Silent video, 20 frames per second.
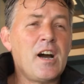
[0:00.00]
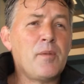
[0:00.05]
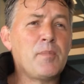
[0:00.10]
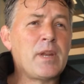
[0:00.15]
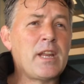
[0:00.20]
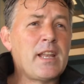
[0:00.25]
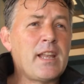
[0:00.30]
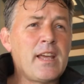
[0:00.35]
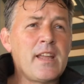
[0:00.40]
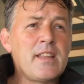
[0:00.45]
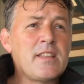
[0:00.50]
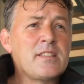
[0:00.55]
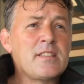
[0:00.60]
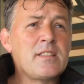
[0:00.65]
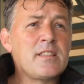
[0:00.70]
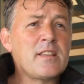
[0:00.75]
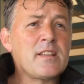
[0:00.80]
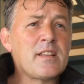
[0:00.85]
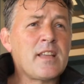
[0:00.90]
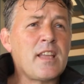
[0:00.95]
many ladies
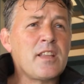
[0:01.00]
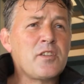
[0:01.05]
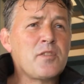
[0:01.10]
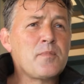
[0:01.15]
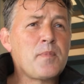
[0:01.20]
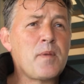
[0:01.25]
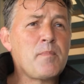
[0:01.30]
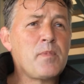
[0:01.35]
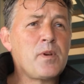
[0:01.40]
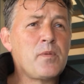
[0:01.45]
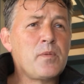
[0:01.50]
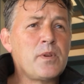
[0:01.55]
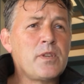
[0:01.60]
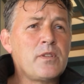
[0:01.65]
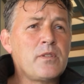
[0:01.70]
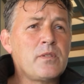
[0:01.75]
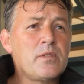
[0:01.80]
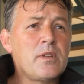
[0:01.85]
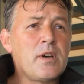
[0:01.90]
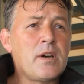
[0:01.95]
in that, can you remember? Were
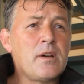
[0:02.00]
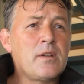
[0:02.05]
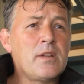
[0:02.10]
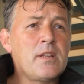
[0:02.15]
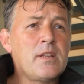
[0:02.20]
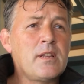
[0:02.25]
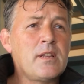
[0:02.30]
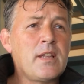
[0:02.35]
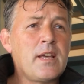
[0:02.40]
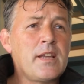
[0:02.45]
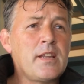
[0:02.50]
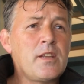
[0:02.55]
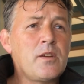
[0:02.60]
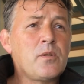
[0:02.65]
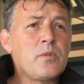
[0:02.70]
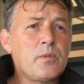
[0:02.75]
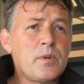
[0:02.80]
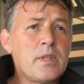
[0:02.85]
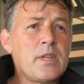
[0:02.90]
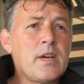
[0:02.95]
you the only lady
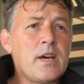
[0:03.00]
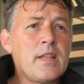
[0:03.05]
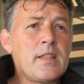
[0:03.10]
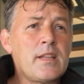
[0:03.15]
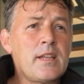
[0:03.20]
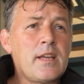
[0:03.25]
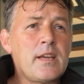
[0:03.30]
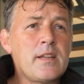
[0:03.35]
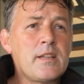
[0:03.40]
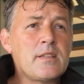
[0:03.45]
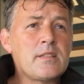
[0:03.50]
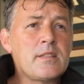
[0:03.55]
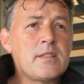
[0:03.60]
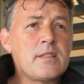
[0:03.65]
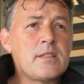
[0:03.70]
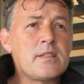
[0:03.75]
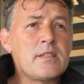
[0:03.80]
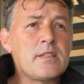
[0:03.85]
or were there other ladies in the team?